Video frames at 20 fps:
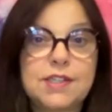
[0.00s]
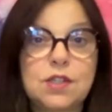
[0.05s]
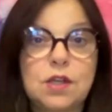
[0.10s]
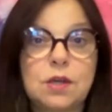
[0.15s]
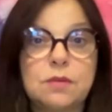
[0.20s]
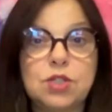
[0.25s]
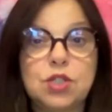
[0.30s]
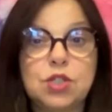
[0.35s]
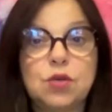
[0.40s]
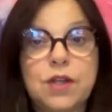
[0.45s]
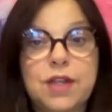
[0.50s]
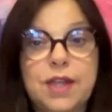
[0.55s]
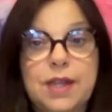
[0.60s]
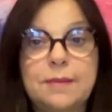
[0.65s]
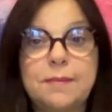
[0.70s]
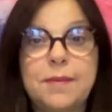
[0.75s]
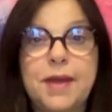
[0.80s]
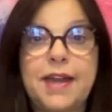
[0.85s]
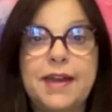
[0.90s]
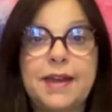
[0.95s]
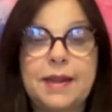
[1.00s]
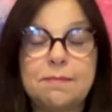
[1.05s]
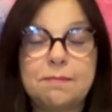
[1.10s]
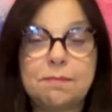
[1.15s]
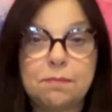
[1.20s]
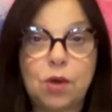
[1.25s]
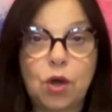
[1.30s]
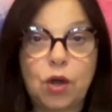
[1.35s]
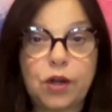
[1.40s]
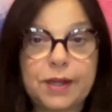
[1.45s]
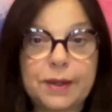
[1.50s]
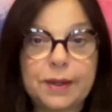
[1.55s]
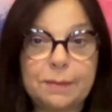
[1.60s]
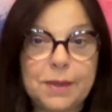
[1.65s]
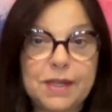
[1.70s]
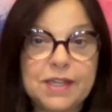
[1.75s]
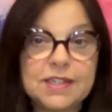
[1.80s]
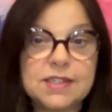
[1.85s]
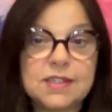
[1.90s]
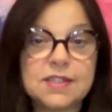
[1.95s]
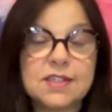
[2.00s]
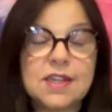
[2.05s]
So I'm talking about embodiment.